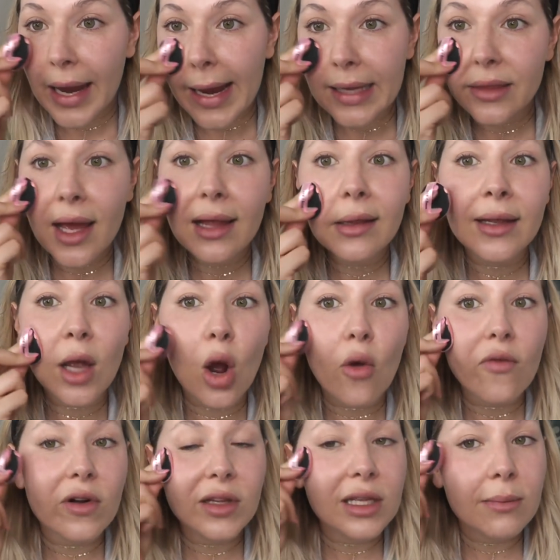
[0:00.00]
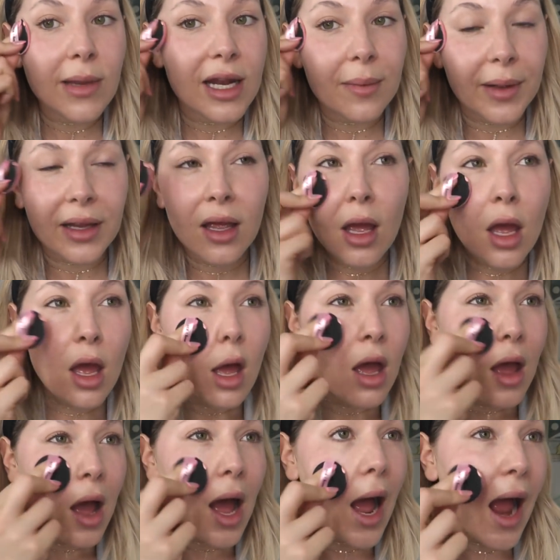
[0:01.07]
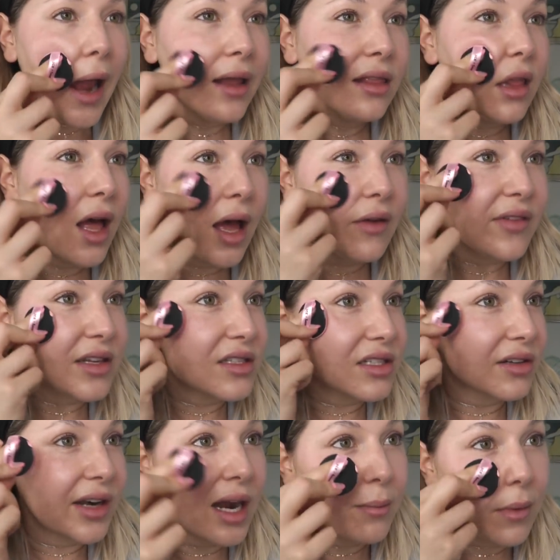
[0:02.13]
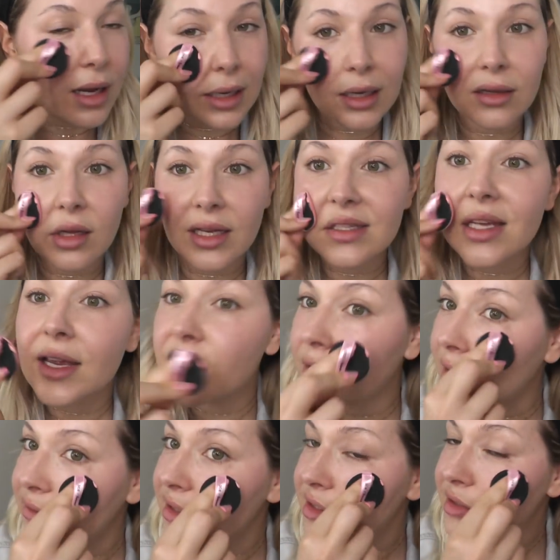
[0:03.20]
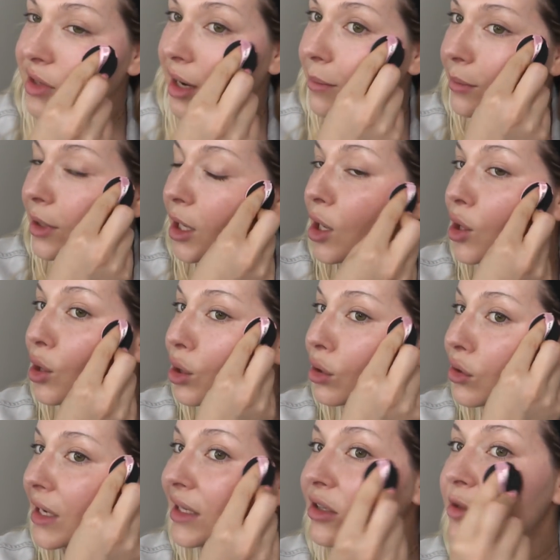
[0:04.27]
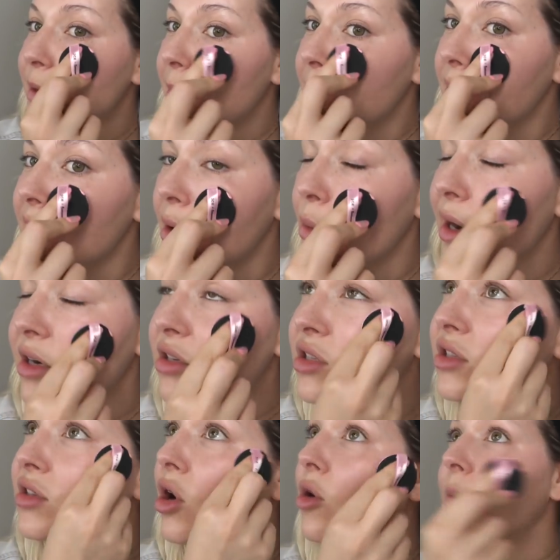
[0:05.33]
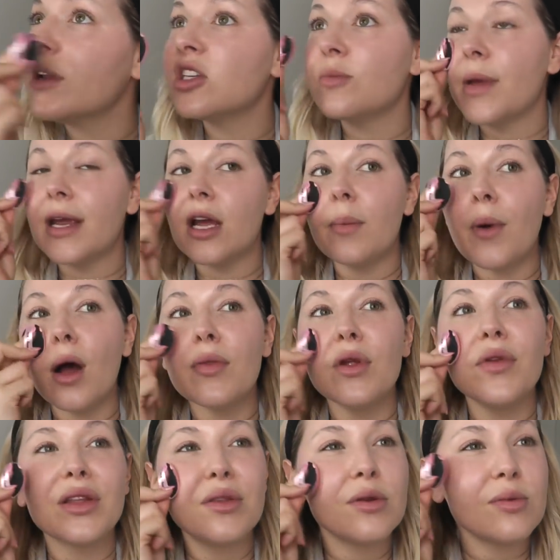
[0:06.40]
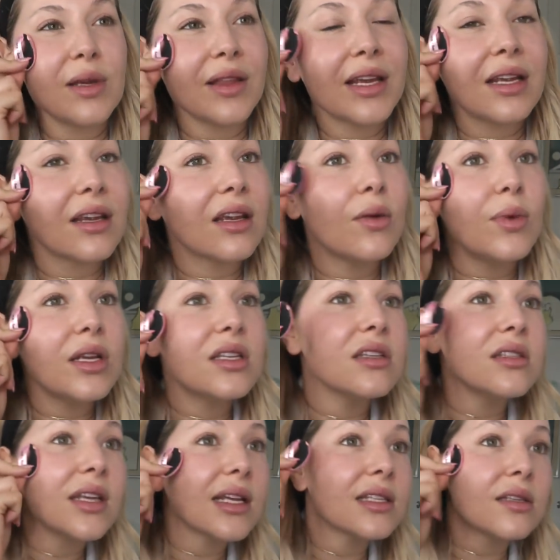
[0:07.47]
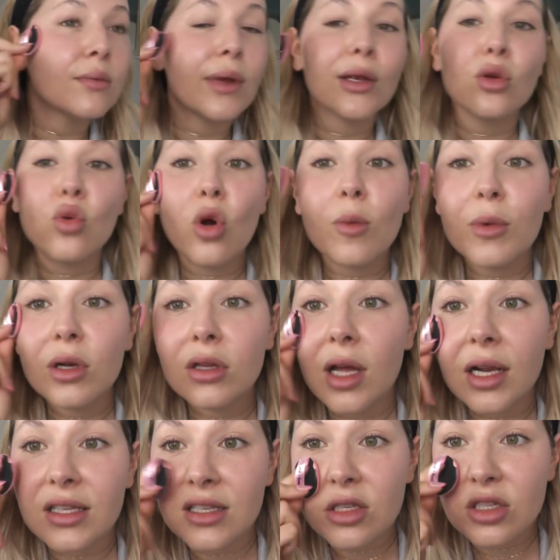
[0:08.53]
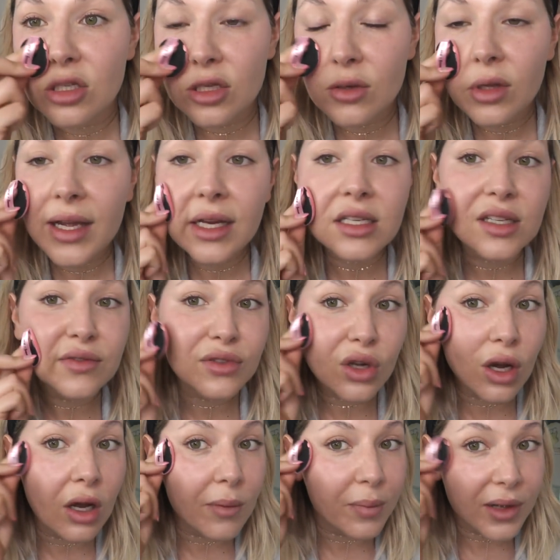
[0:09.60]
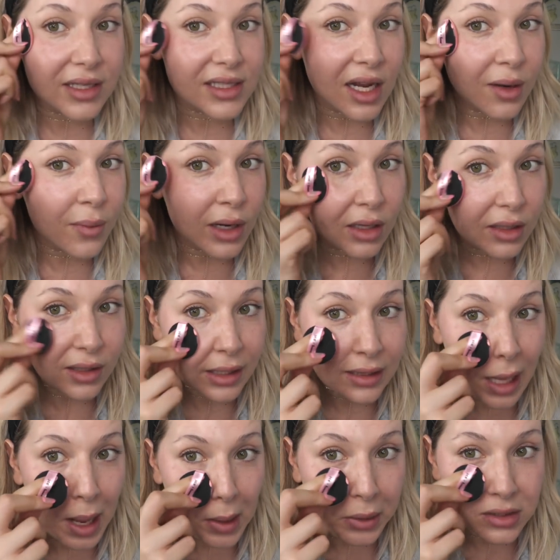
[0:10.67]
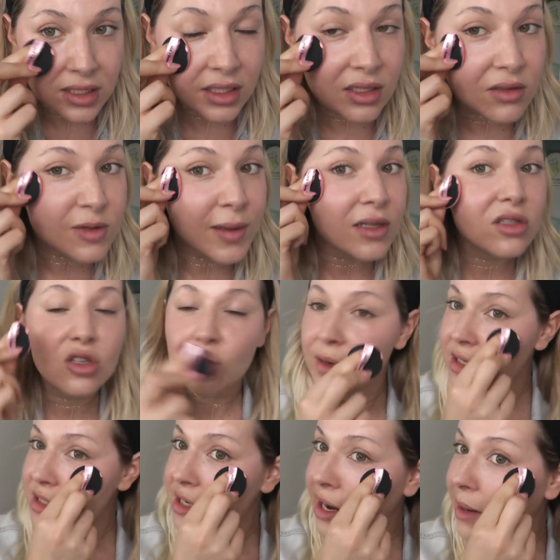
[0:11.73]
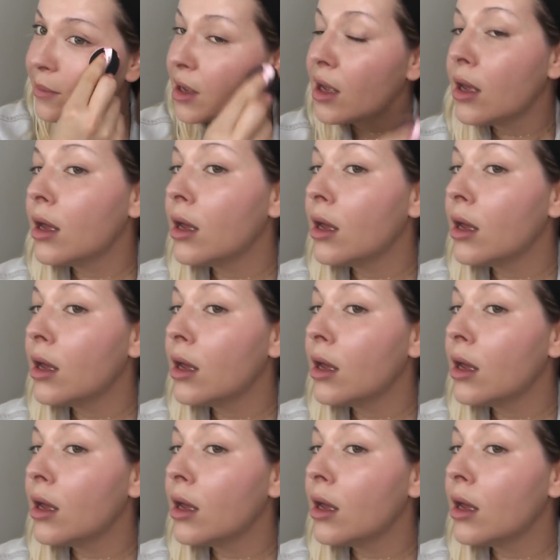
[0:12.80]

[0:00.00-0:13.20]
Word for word: hate that, like, overly made up, like, I love Instagram. I'm not gonna like say I don't love Instagram, but like those people that wear so much makeup on there, like those, like can we just get some like normal looks? It's too like difficult. Plus, I don't want to look like that. It looks like you spend so much time,